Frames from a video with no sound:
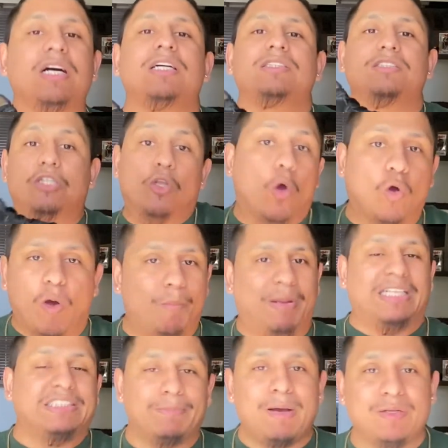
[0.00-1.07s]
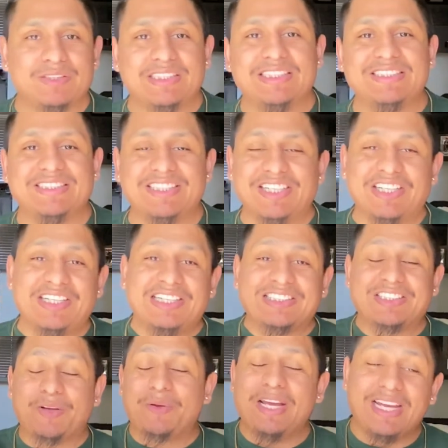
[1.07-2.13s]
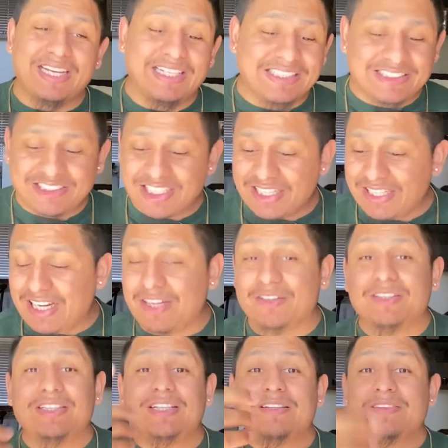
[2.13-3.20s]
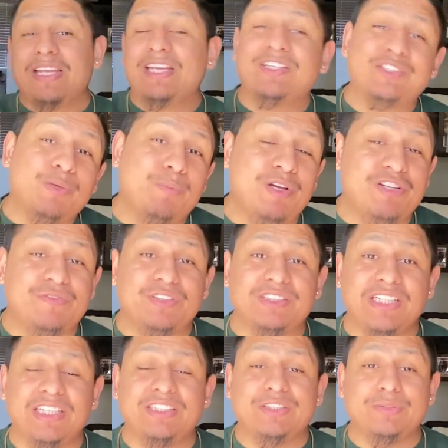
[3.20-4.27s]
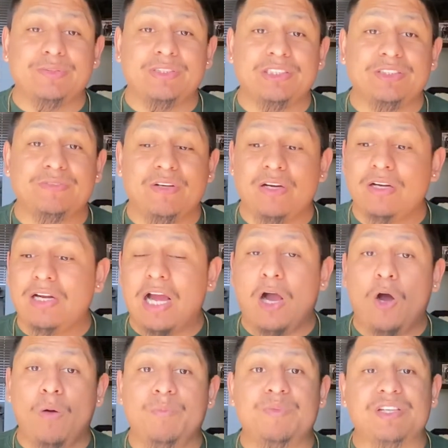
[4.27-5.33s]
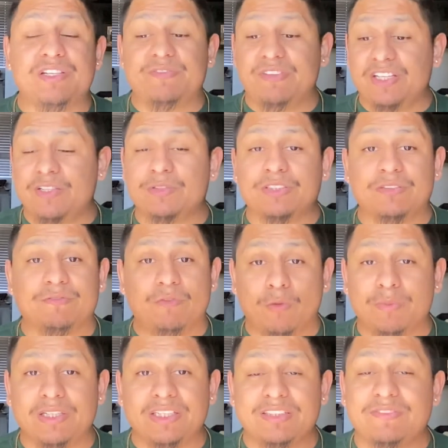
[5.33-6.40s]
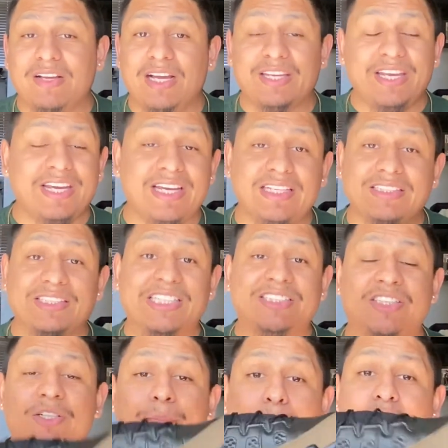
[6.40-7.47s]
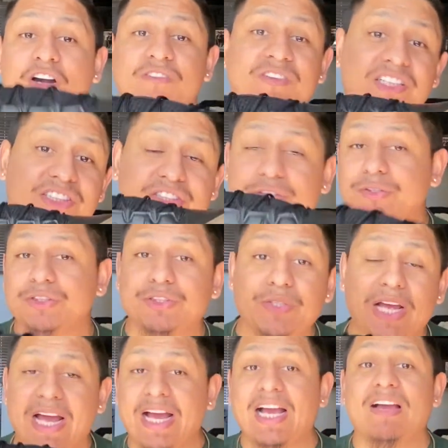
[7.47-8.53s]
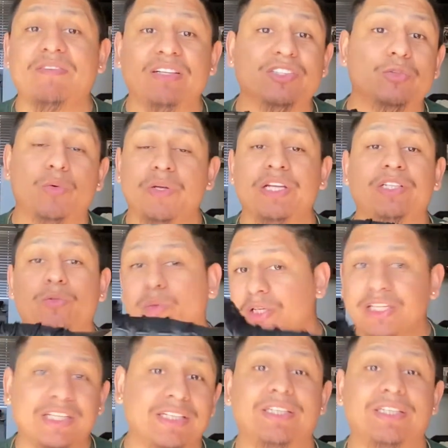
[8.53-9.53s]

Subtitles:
no complaints about these. So hey, check it out. Thank you so much for staying tuned thus far. I hope this video is informative. Again, these are perfect shoes to have in 2020